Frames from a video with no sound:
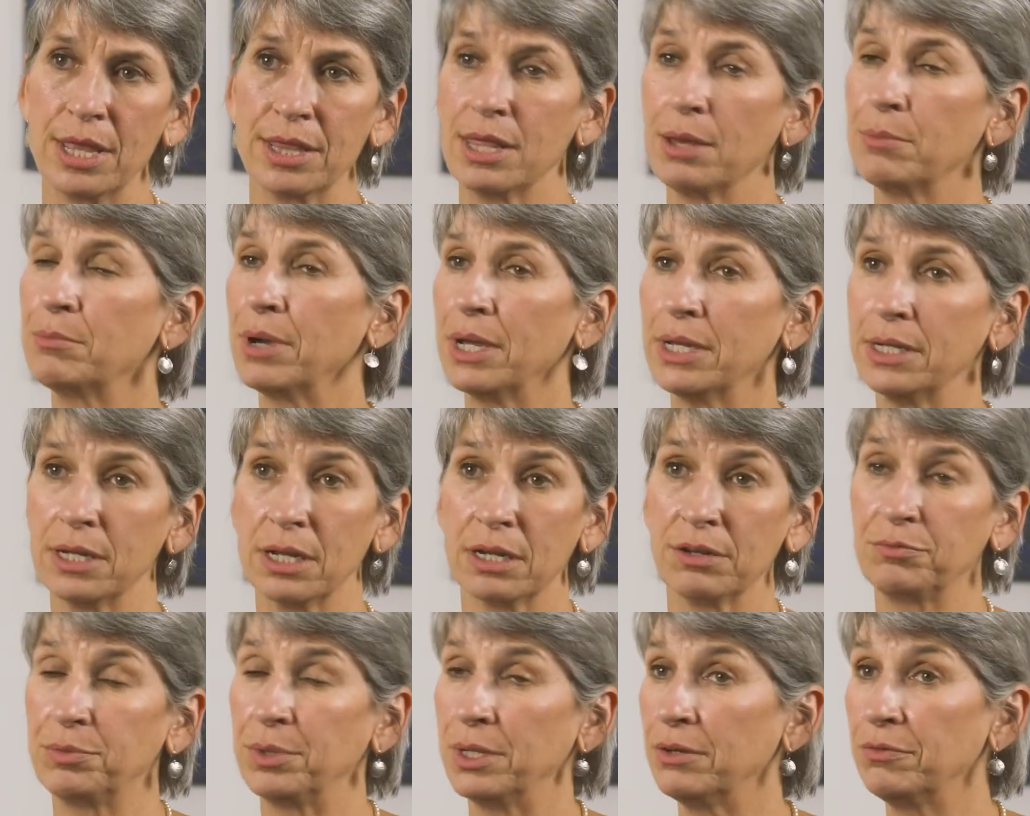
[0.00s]
that might
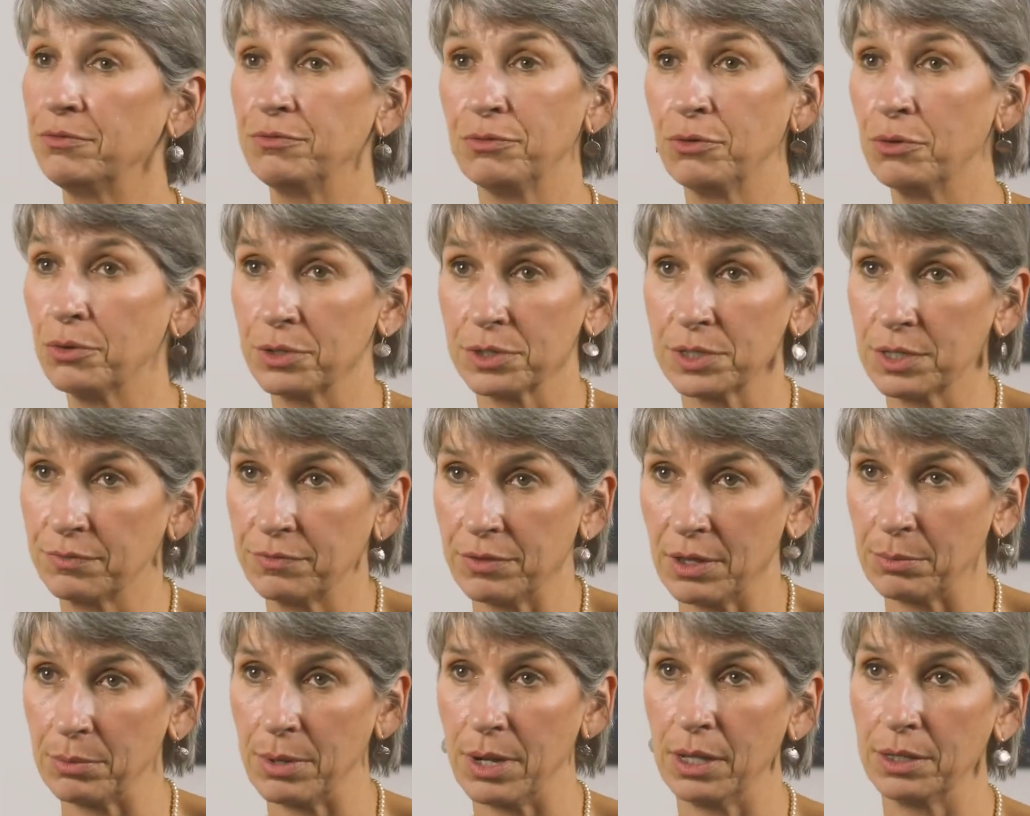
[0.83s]
not have been enforced if
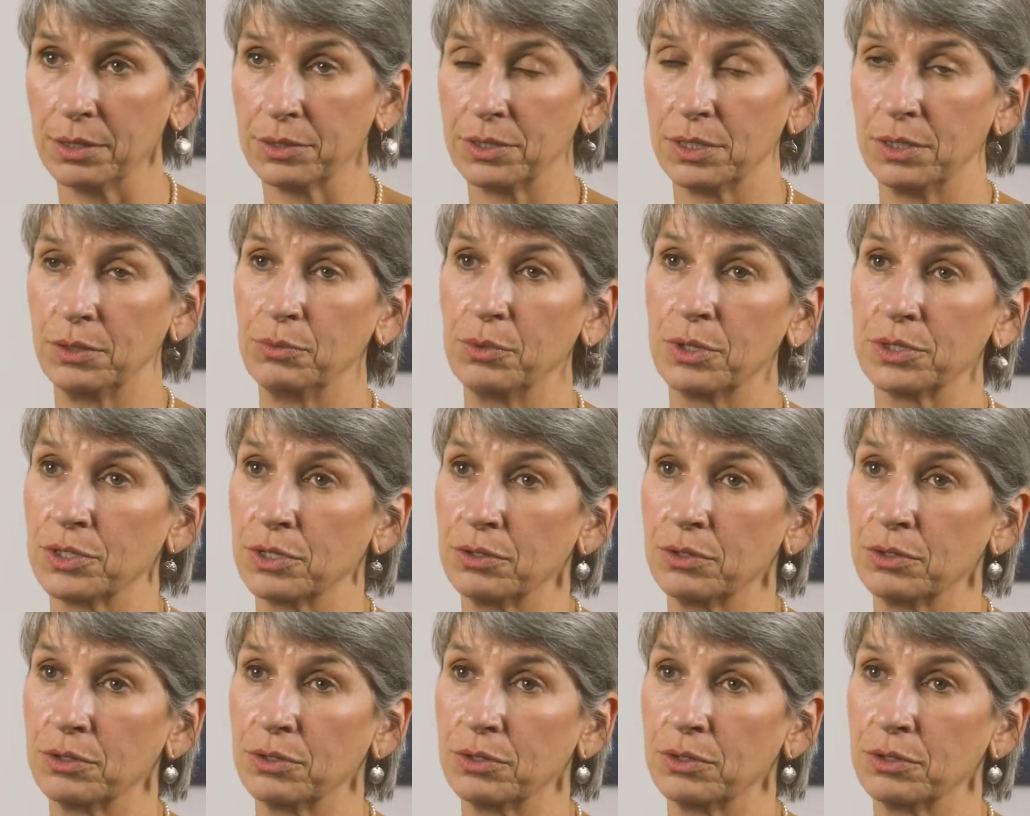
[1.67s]
that policy